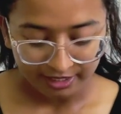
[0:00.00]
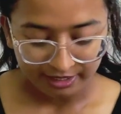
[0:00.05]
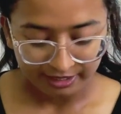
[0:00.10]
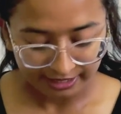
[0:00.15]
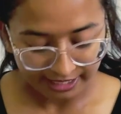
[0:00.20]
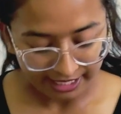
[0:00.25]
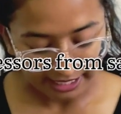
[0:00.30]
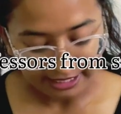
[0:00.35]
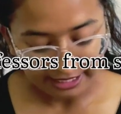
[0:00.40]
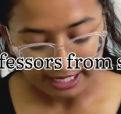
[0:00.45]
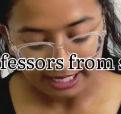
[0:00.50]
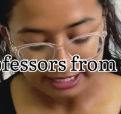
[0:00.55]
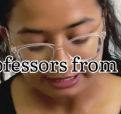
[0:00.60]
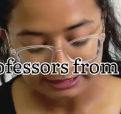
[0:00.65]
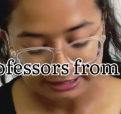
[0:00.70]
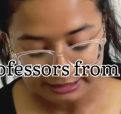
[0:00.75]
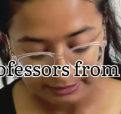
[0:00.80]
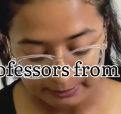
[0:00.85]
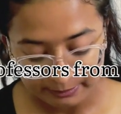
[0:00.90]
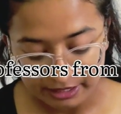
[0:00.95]
can I
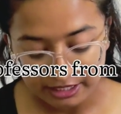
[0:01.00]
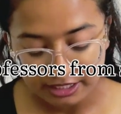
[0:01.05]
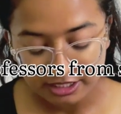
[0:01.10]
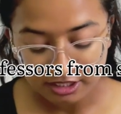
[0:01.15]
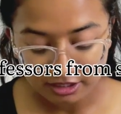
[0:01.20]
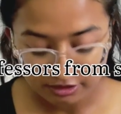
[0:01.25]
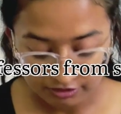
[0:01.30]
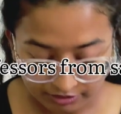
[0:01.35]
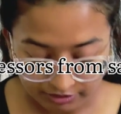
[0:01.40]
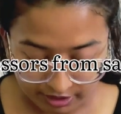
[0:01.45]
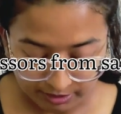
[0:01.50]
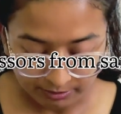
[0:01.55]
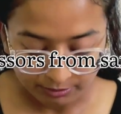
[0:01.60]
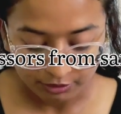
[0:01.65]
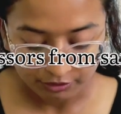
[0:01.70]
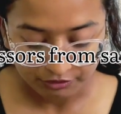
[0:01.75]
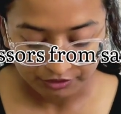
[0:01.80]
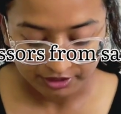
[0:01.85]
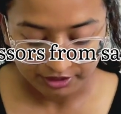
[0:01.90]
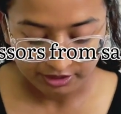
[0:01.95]
email different
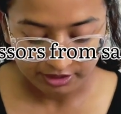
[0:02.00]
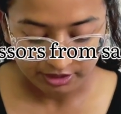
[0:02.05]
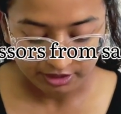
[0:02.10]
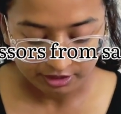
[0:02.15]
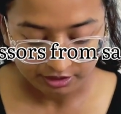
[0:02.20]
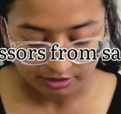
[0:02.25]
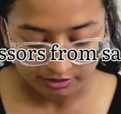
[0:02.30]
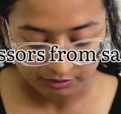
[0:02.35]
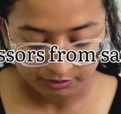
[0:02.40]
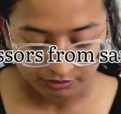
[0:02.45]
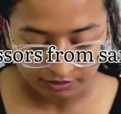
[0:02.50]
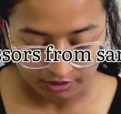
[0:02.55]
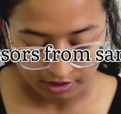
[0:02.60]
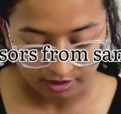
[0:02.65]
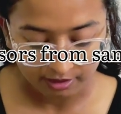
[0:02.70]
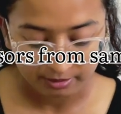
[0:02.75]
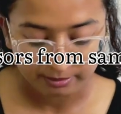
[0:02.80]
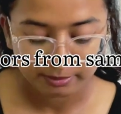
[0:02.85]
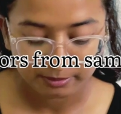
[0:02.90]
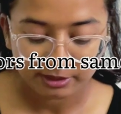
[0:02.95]
professors
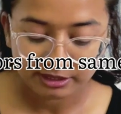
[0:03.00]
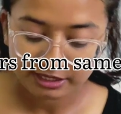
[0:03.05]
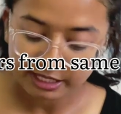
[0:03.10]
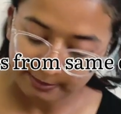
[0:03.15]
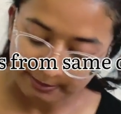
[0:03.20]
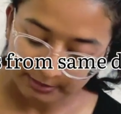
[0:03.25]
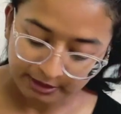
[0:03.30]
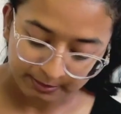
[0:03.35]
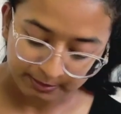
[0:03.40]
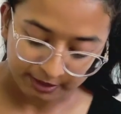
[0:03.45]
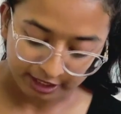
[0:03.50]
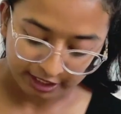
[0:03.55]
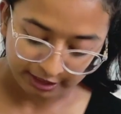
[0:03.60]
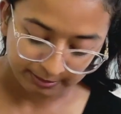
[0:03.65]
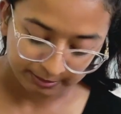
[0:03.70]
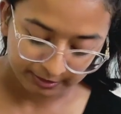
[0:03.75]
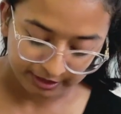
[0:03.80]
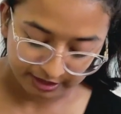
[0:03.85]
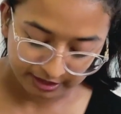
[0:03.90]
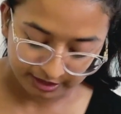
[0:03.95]
from same
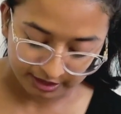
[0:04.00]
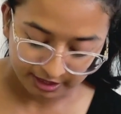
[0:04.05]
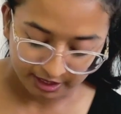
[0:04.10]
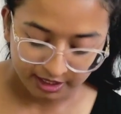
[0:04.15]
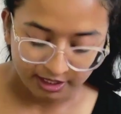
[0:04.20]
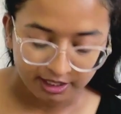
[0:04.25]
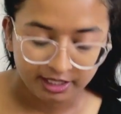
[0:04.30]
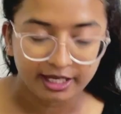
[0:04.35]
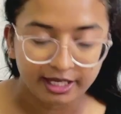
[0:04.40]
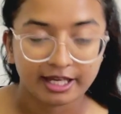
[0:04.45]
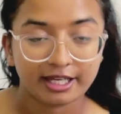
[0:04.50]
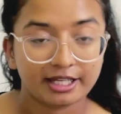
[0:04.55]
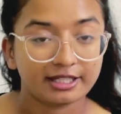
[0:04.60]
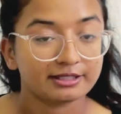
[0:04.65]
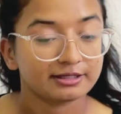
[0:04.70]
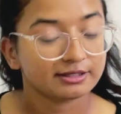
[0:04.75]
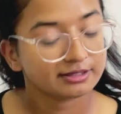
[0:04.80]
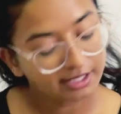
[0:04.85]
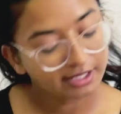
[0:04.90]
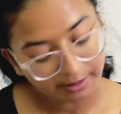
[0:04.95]
department
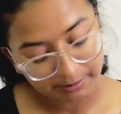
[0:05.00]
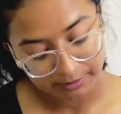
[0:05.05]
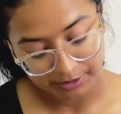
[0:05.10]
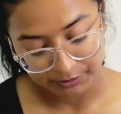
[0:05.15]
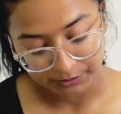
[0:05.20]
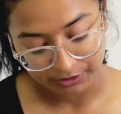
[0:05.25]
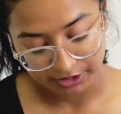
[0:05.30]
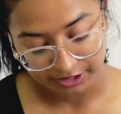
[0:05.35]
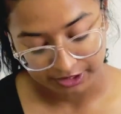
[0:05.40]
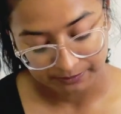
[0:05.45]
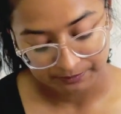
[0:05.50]
and same uni?